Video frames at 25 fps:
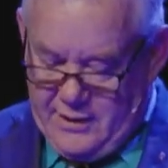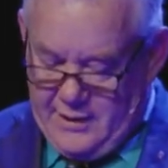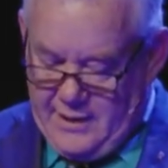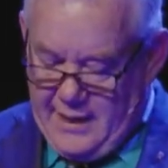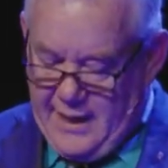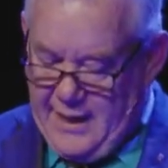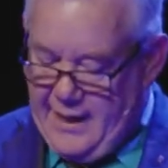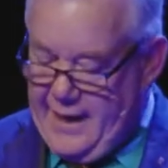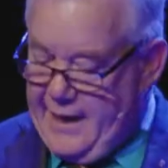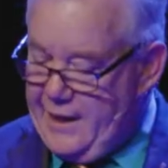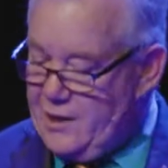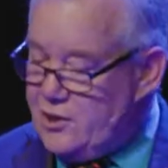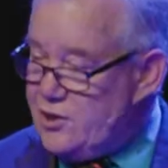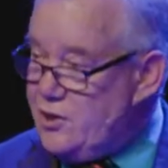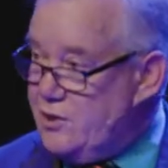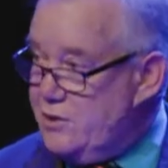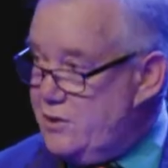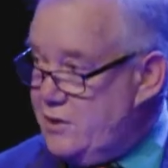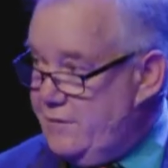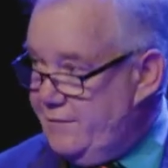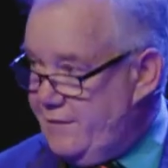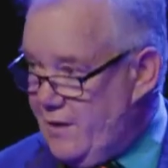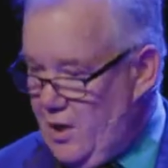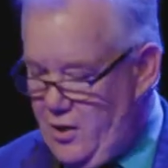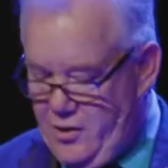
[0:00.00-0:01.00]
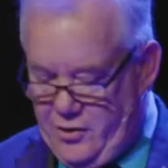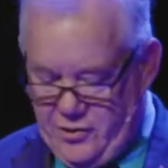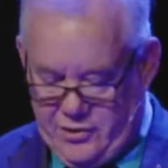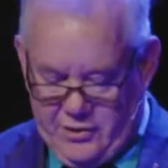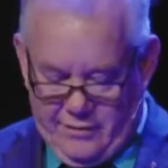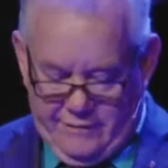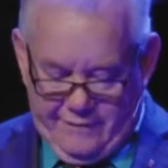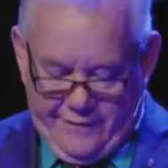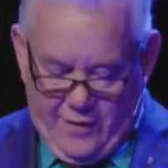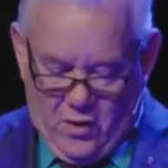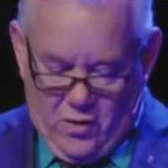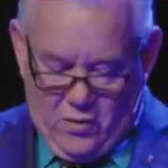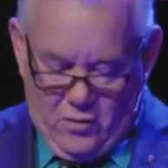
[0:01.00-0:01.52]
and actions of those
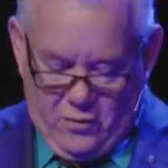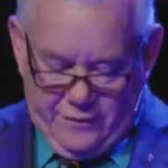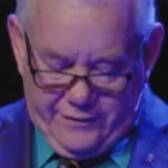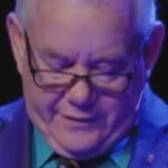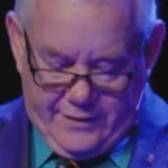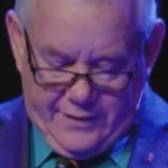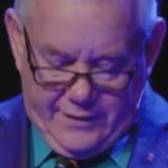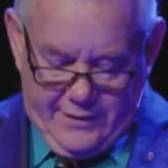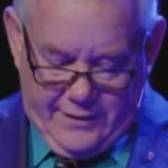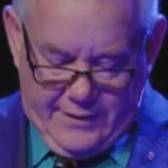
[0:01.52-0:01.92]
involved